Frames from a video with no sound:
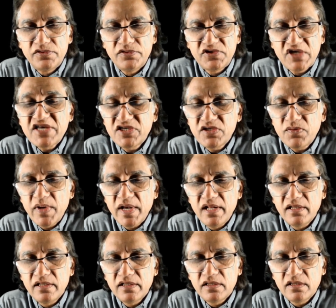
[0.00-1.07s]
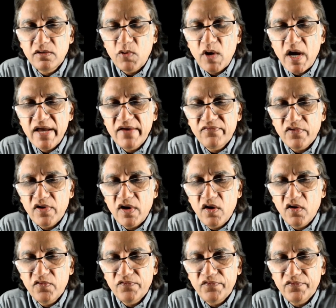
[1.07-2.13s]
Jezebel, the wife
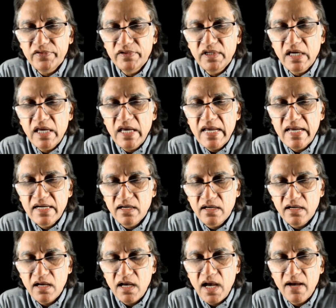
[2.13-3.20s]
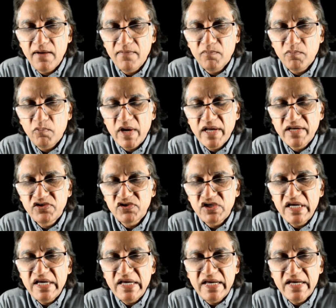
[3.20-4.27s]
of the king, when
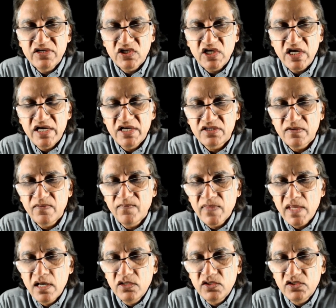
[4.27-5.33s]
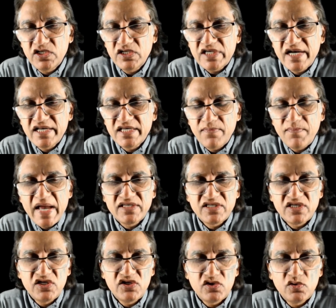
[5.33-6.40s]
she hears this, she sends a
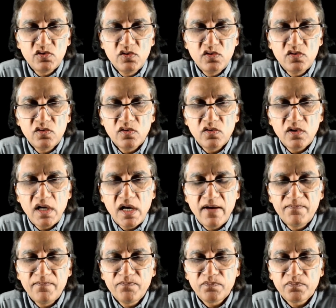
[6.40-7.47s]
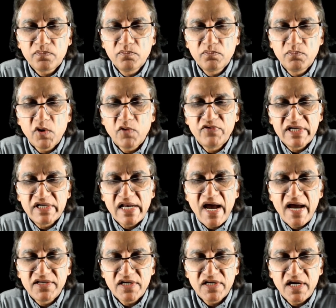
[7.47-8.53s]
message to Prophet
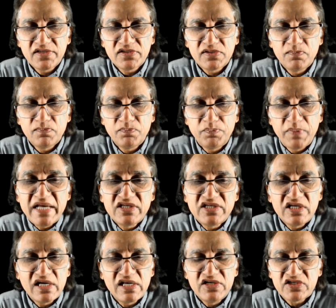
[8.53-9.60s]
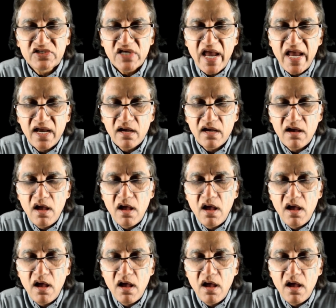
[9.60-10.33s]
Elijah, basically saying,